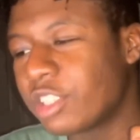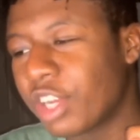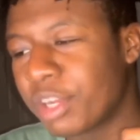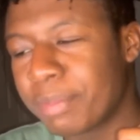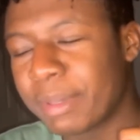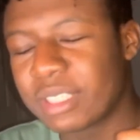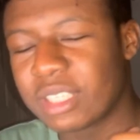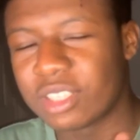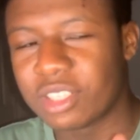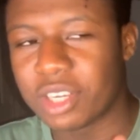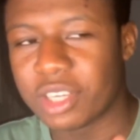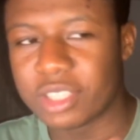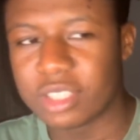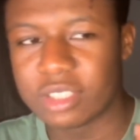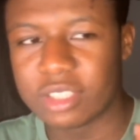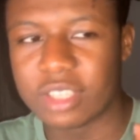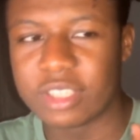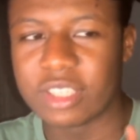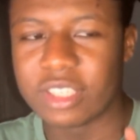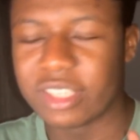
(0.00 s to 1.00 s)
talk about
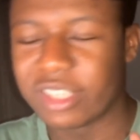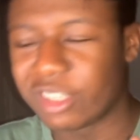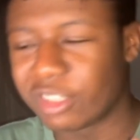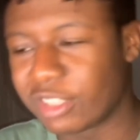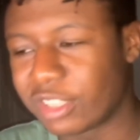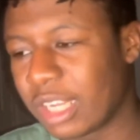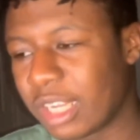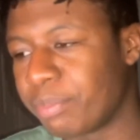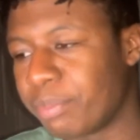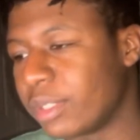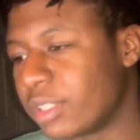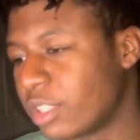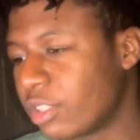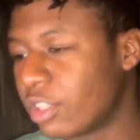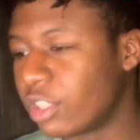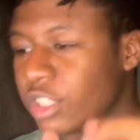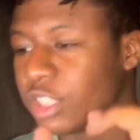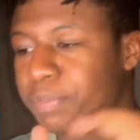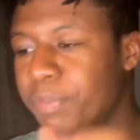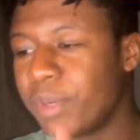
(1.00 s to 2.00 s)
the Thunder a little separate.
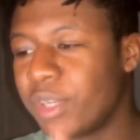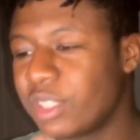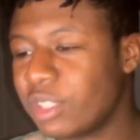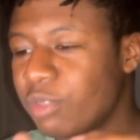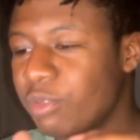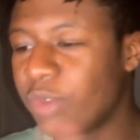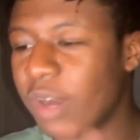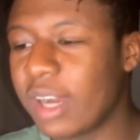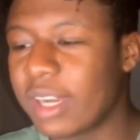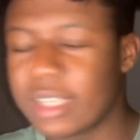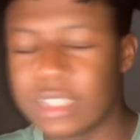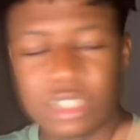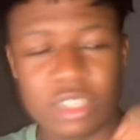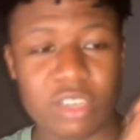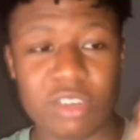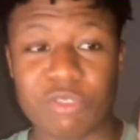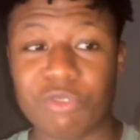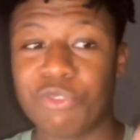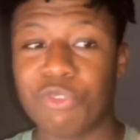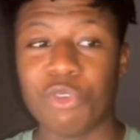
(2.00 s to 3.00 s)
So the Spurs and Rockets
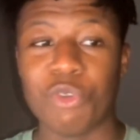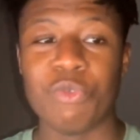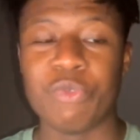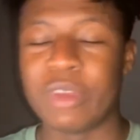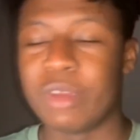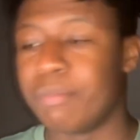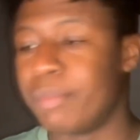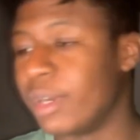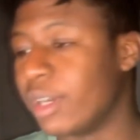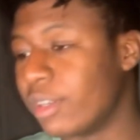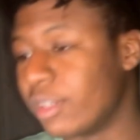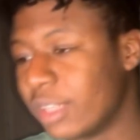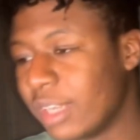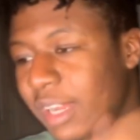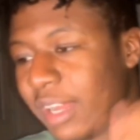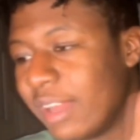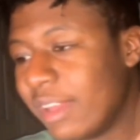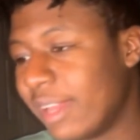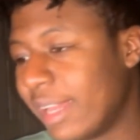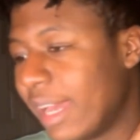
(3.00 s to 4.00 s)
are a full rebuild.
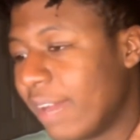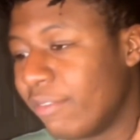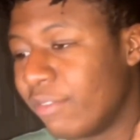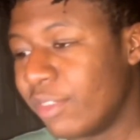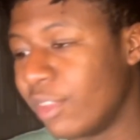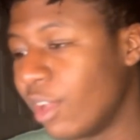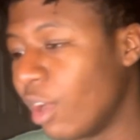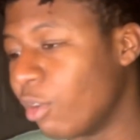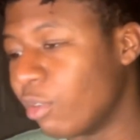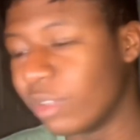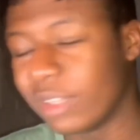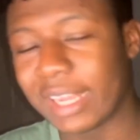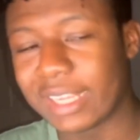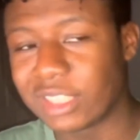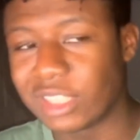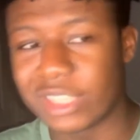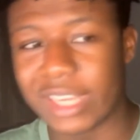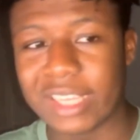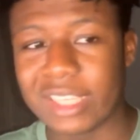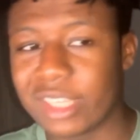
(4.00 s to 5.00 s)
They have
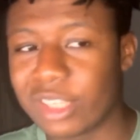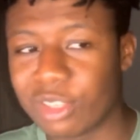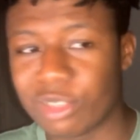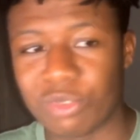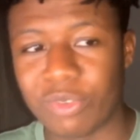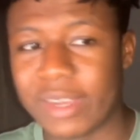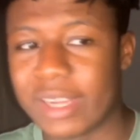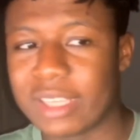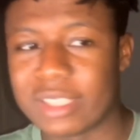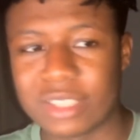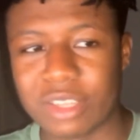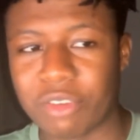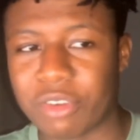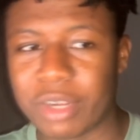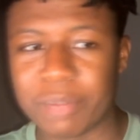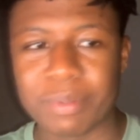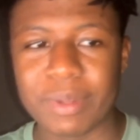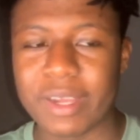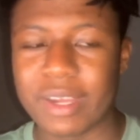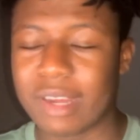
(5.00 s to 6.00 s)
Jalen Green is the
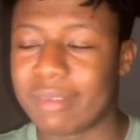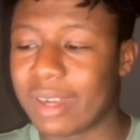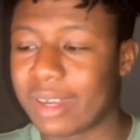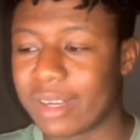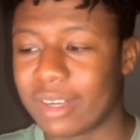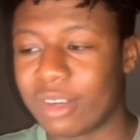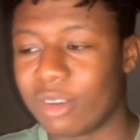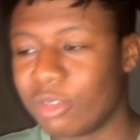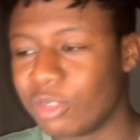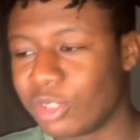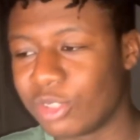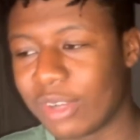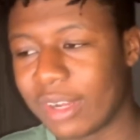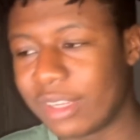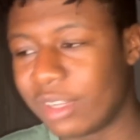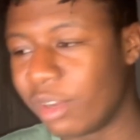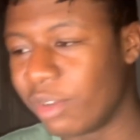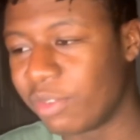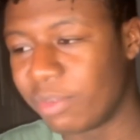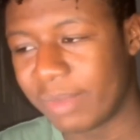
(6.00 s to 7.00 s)
only player I'm not going to hold you.
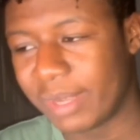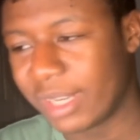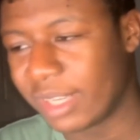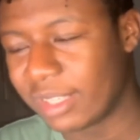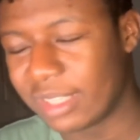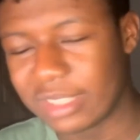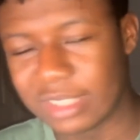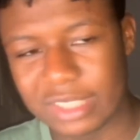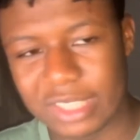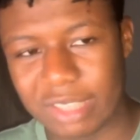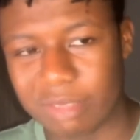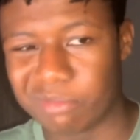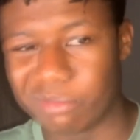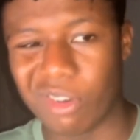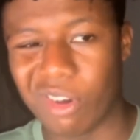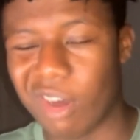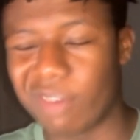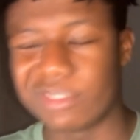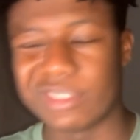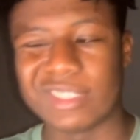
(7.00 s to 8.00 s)
I know from either of these teams
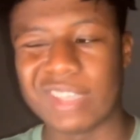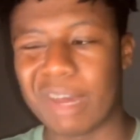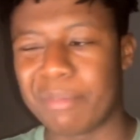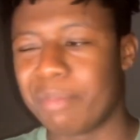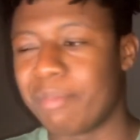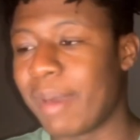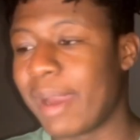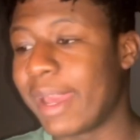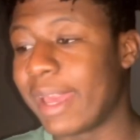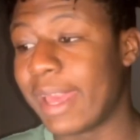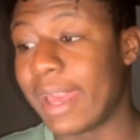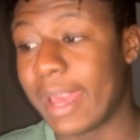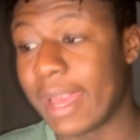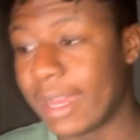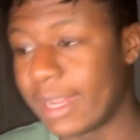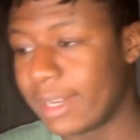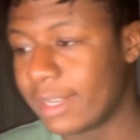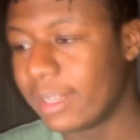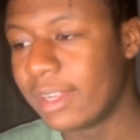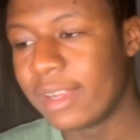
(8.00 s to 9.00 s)
off the top of my
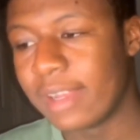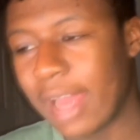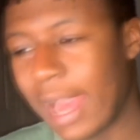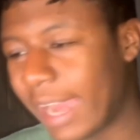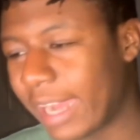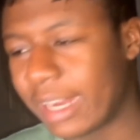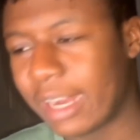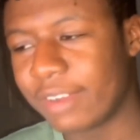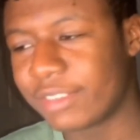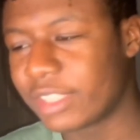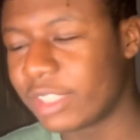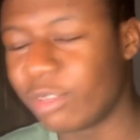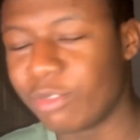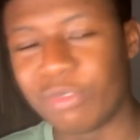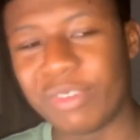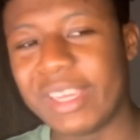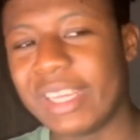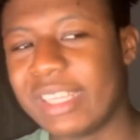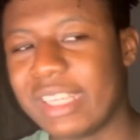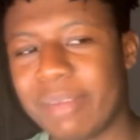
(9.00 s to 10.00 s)
head. I can obviously
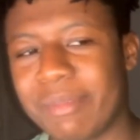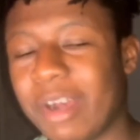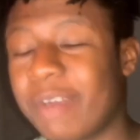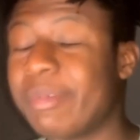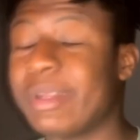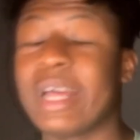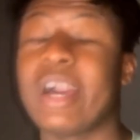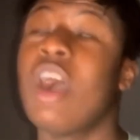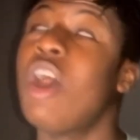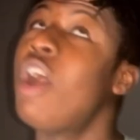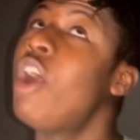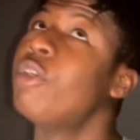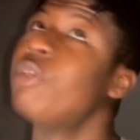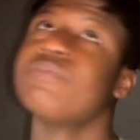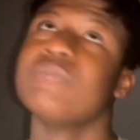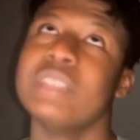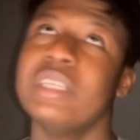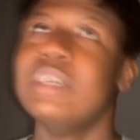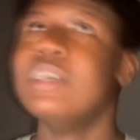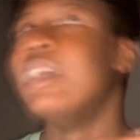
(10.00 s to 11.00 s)
read them. I'll be like,
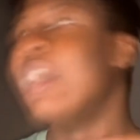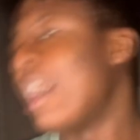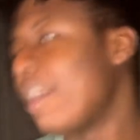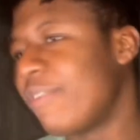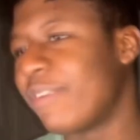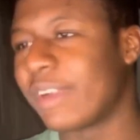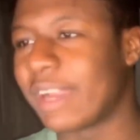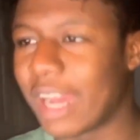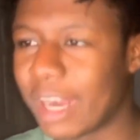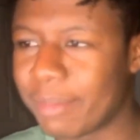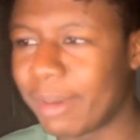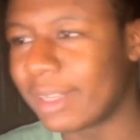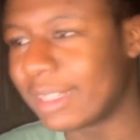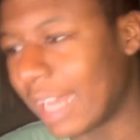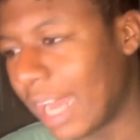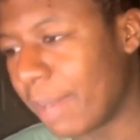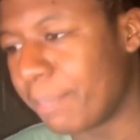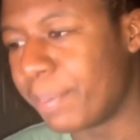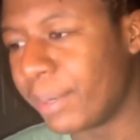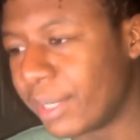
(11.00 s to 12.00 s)
oh, I forgot
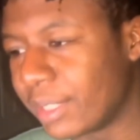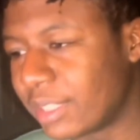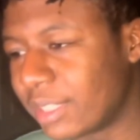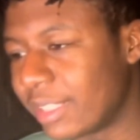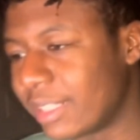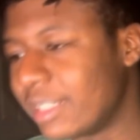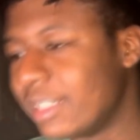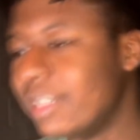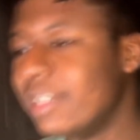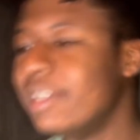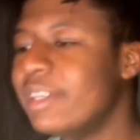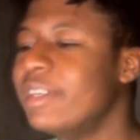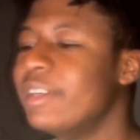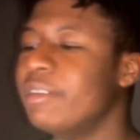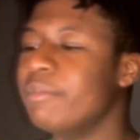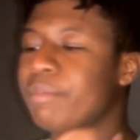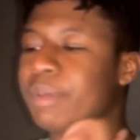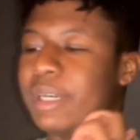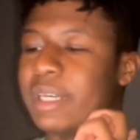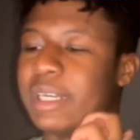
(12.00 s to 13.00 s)
about that person.
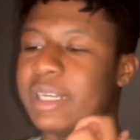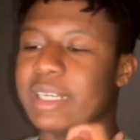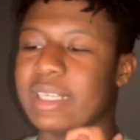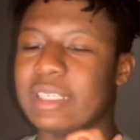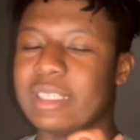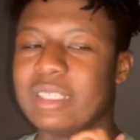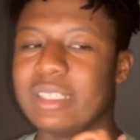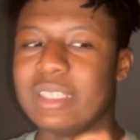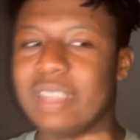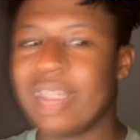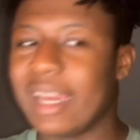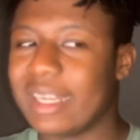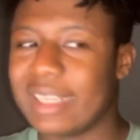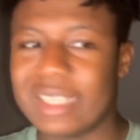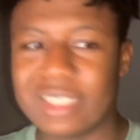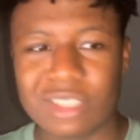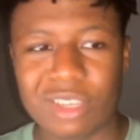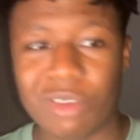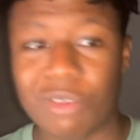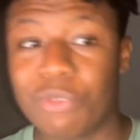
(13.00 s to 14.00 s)
But yeah,
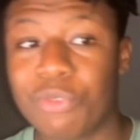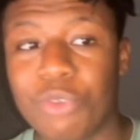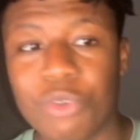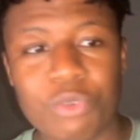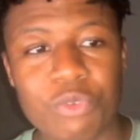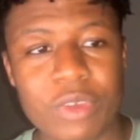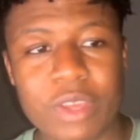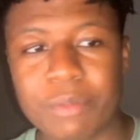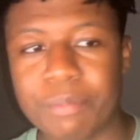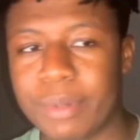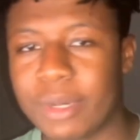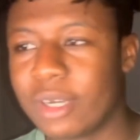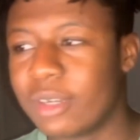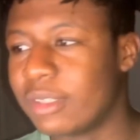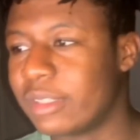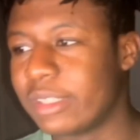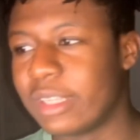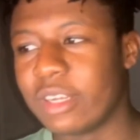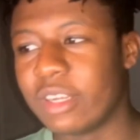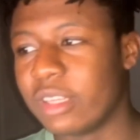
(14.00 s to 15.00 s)
these are a full
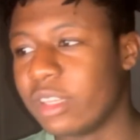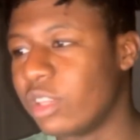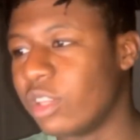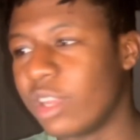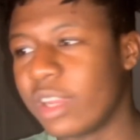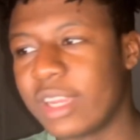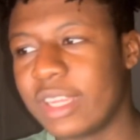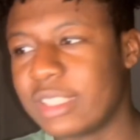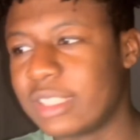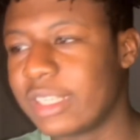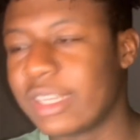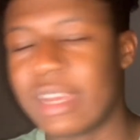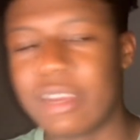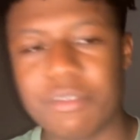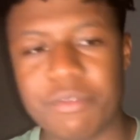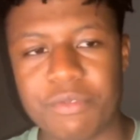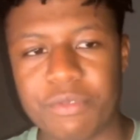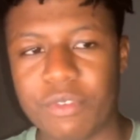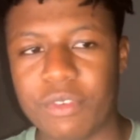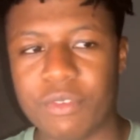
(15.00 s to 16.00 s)
rebuild. They're looking to
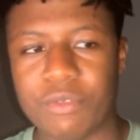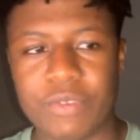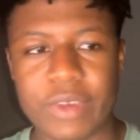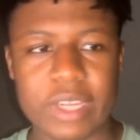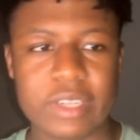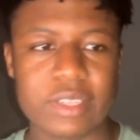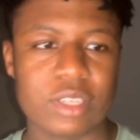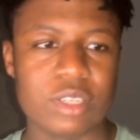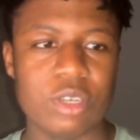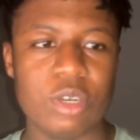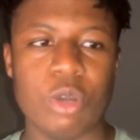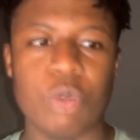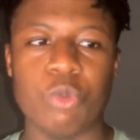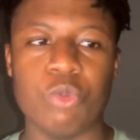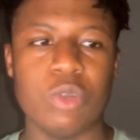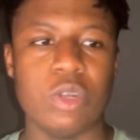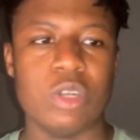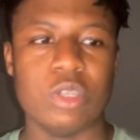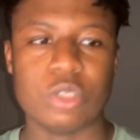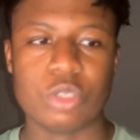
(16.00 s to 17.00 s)
give Victor
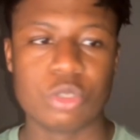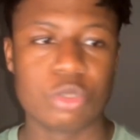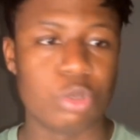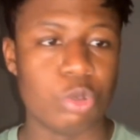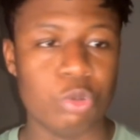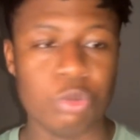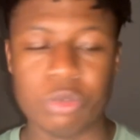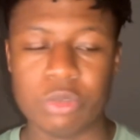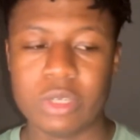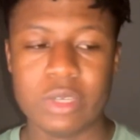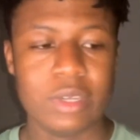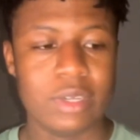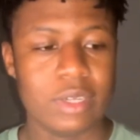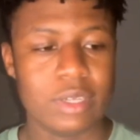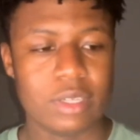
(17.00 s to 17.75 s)
a Scoot,